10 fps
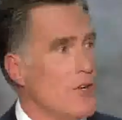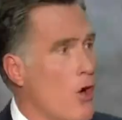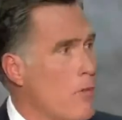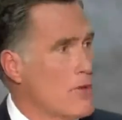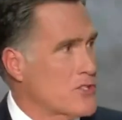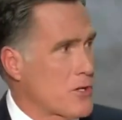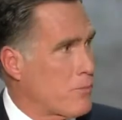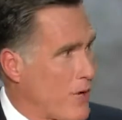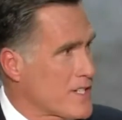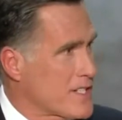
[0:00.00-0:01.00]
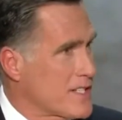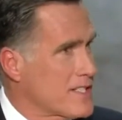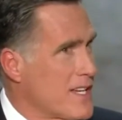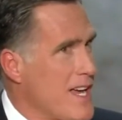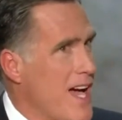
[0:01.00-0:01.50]
No, Mr.
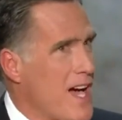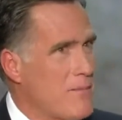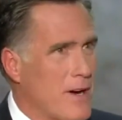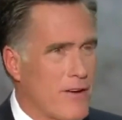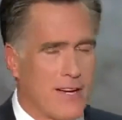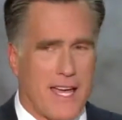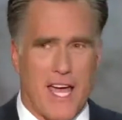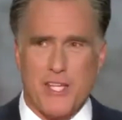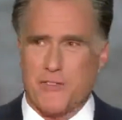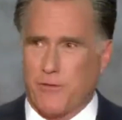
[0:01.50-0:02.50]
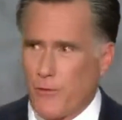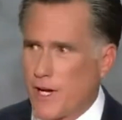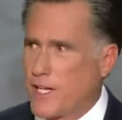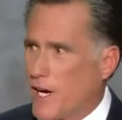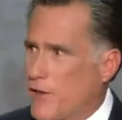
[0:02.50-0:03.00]
President, America has
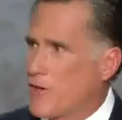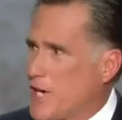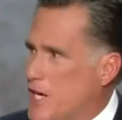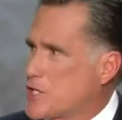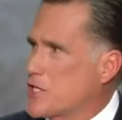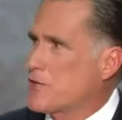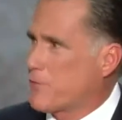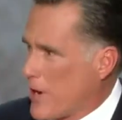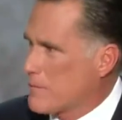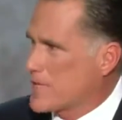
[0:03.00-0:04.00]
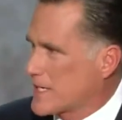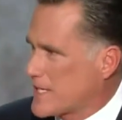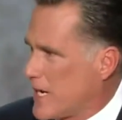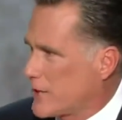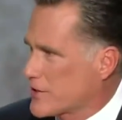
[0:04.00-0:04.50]
freed other nations from
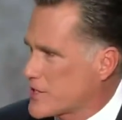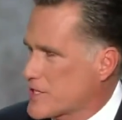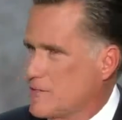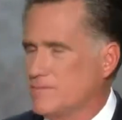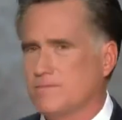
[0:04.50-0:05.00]
dictators.